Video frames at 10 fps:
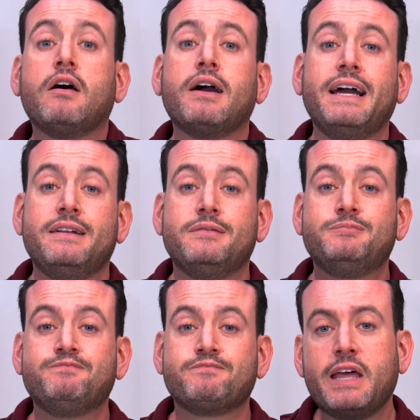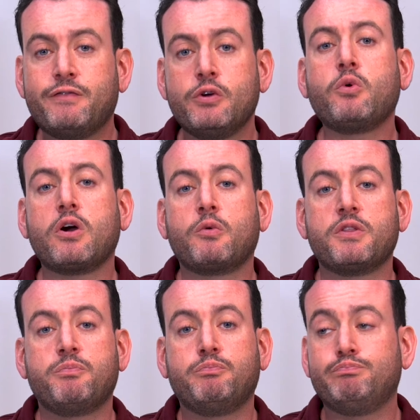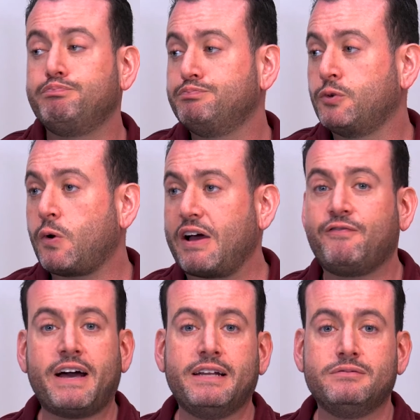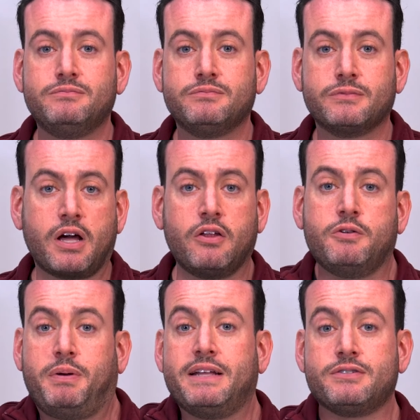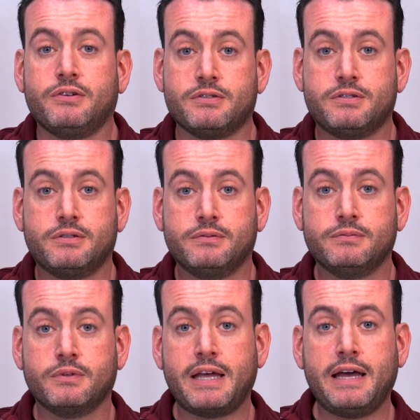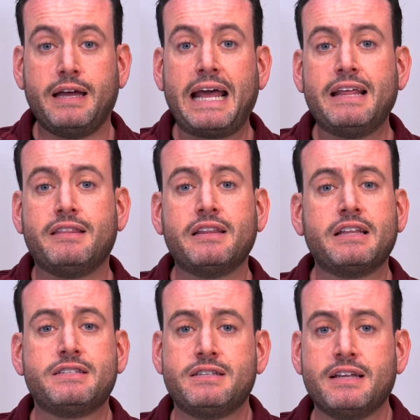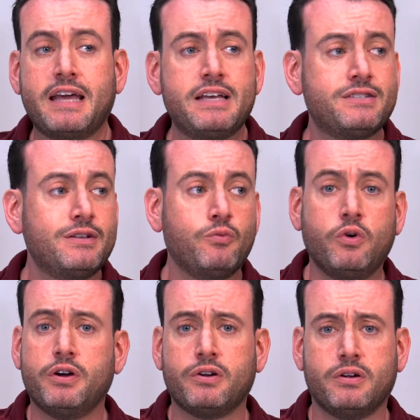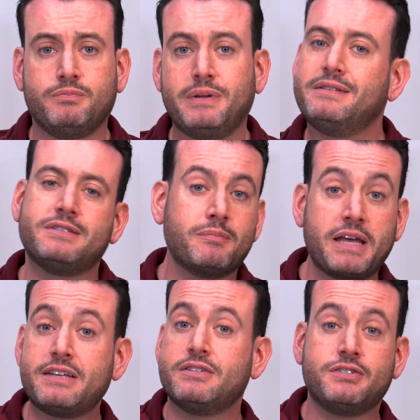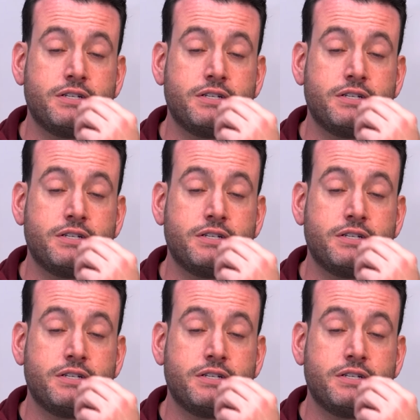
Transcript: All right, if you work with graphite, colored pencils, okay, anything that's encased in wood or in some cases